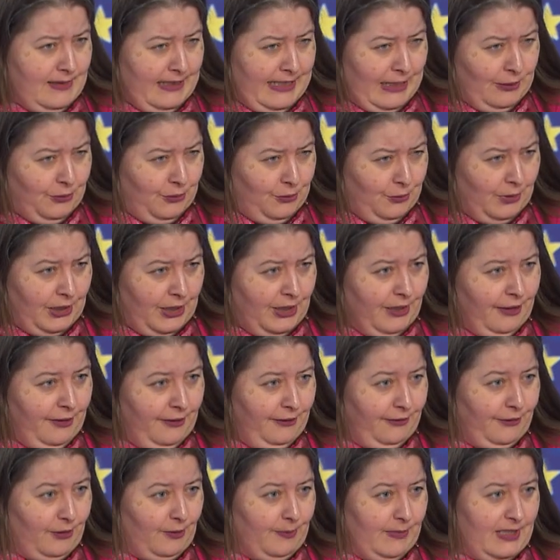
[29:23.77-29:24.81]
down to
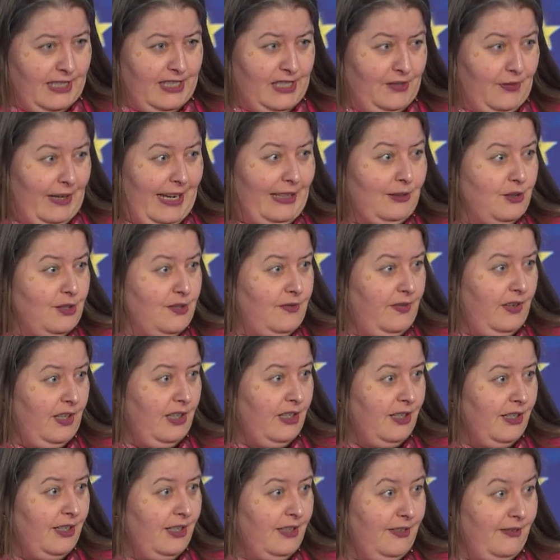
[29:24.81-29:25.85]
earth from the
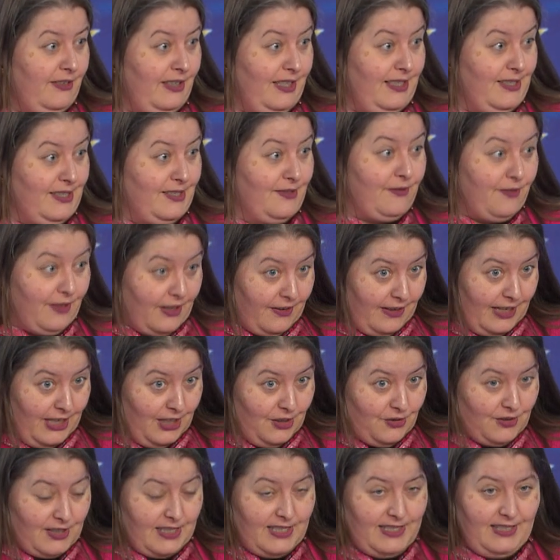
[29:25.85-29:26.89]
stratosphere of this very
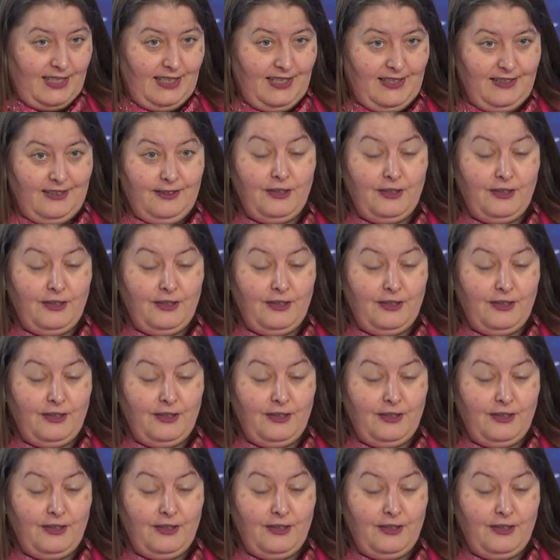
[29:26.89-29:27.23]
interesting,